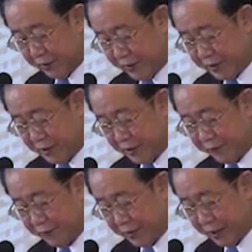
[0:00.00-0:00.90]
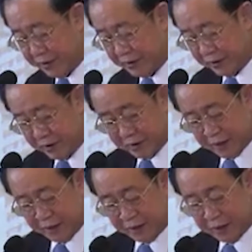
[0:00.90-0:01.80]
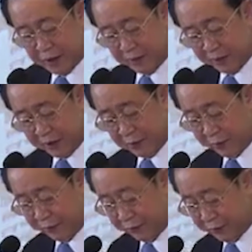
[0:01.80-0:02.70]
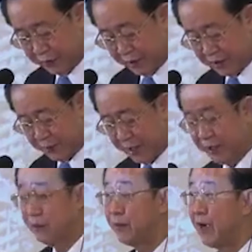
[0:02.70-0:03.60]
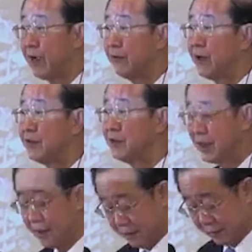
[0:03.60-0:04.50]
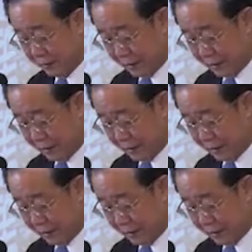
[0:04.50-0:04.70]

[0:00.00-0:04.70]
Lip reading: recently forecasted the Thai economic growth would expand by 1%